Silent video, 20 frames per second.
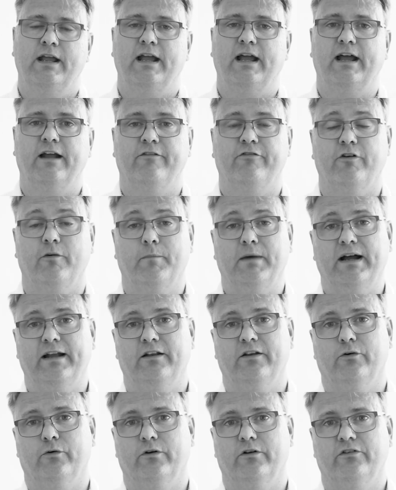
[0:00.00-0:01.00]
and for my
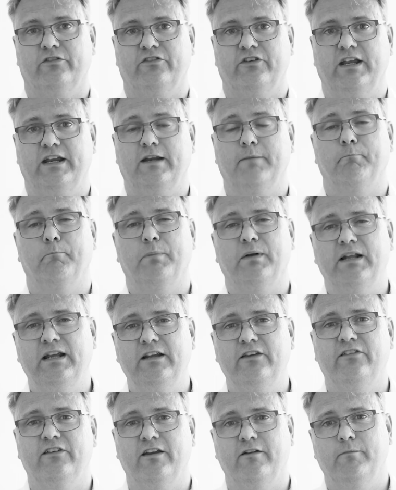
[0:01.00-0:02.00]
daughter's sake,
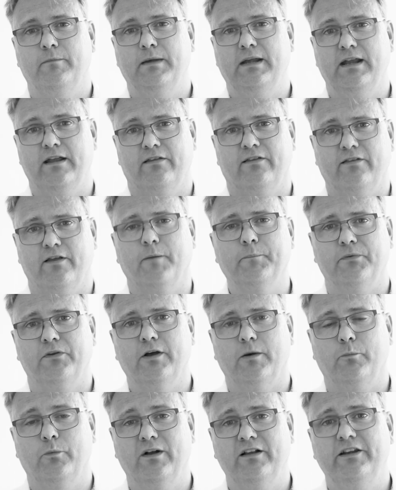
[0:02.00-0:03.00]
please give me a thumbs
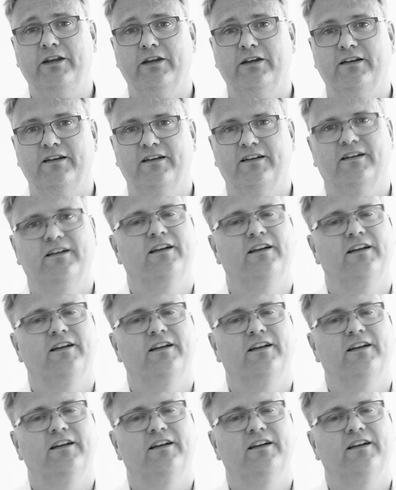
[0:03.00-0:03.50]
up, will you?